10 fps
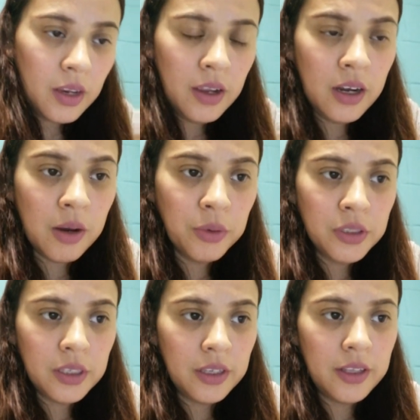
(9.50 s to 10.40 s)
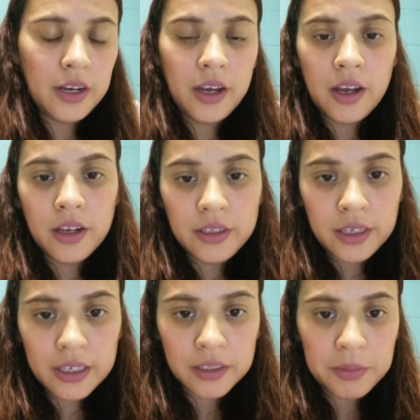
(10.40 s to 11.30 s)
And I would say that
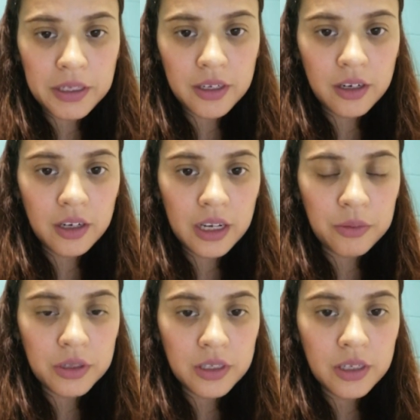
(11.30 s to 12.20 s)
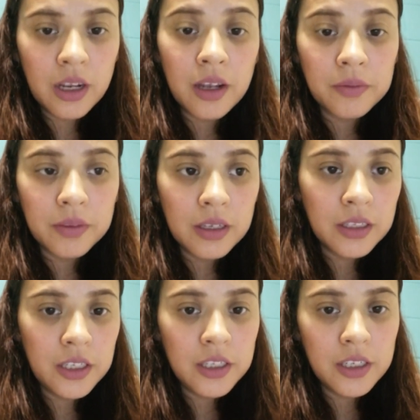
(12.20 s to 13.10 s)
text based on language
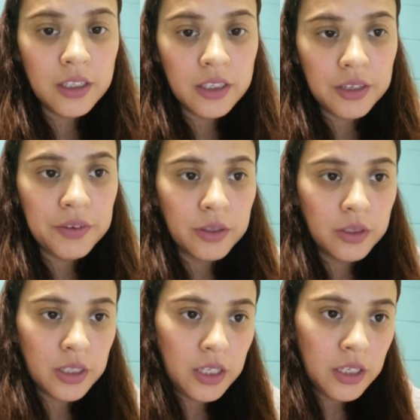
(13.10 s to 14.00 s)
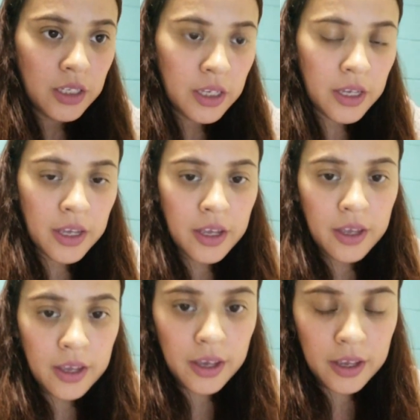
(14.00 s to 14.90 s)
teaching
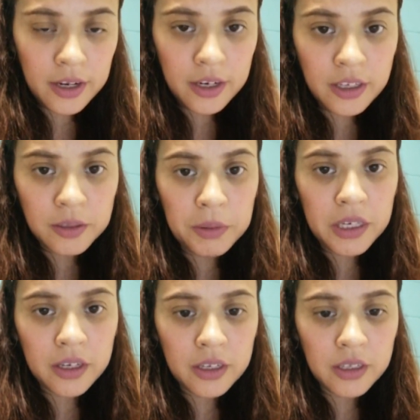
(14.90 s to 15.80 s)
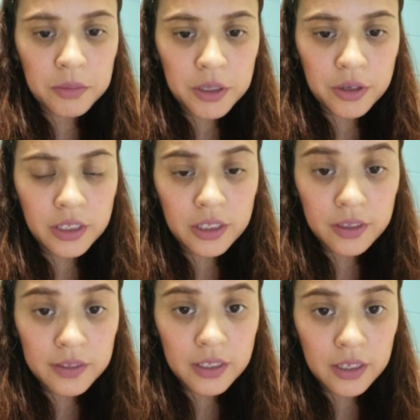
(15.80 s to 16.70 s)
and it is because the majority
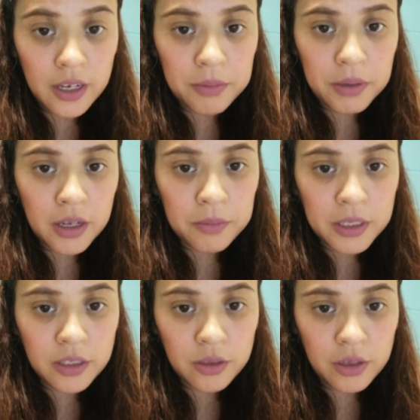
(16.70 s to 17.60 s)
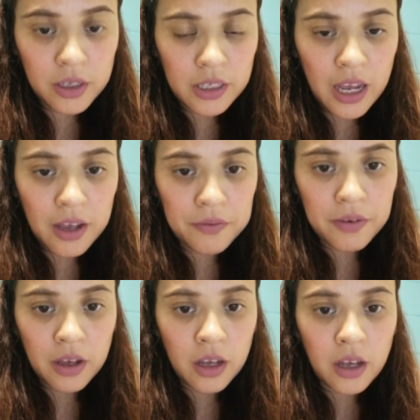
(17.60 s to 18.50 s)
of the time my students have
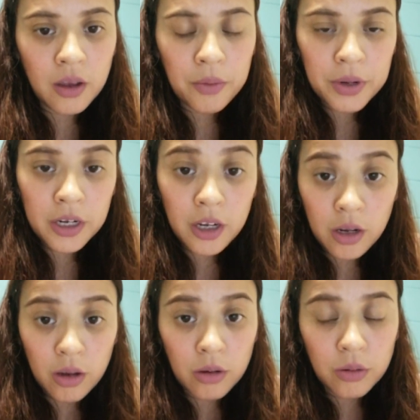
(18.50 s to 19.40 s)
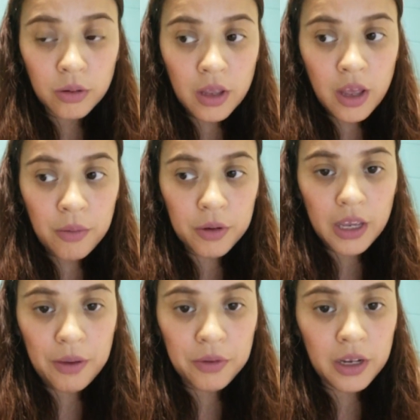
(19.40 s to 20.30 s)
really low
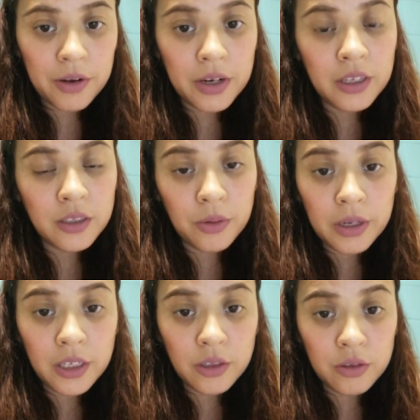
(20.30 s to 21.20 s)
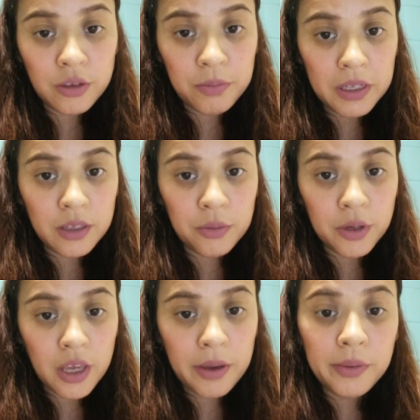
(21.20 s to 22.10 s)
vocabulary, so I need to expand the
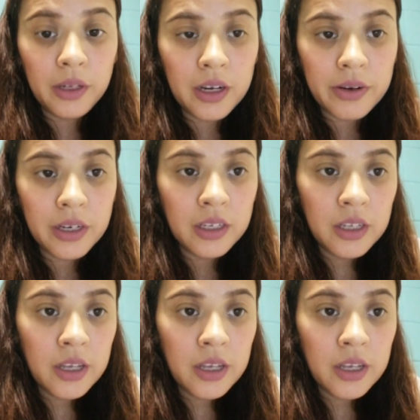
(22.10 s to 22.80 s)
vocabulary.